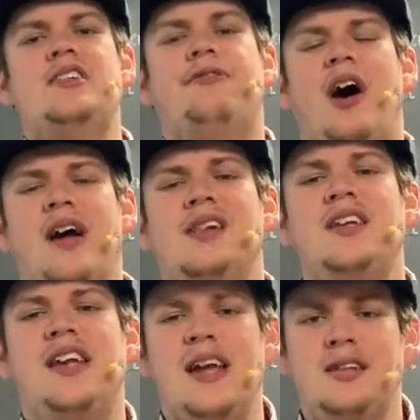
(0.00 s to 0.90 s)
finally
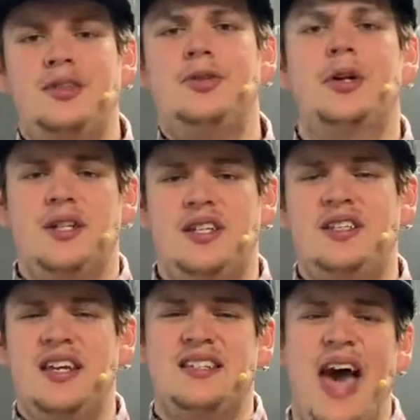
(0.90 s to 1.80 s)
getting to
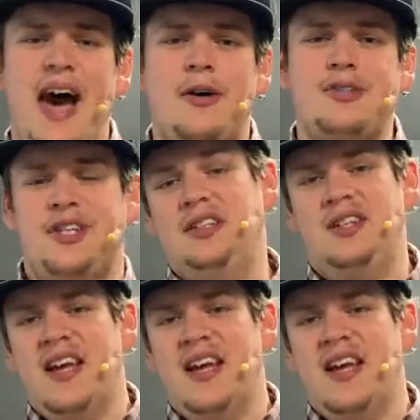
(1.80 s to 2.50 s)
his house and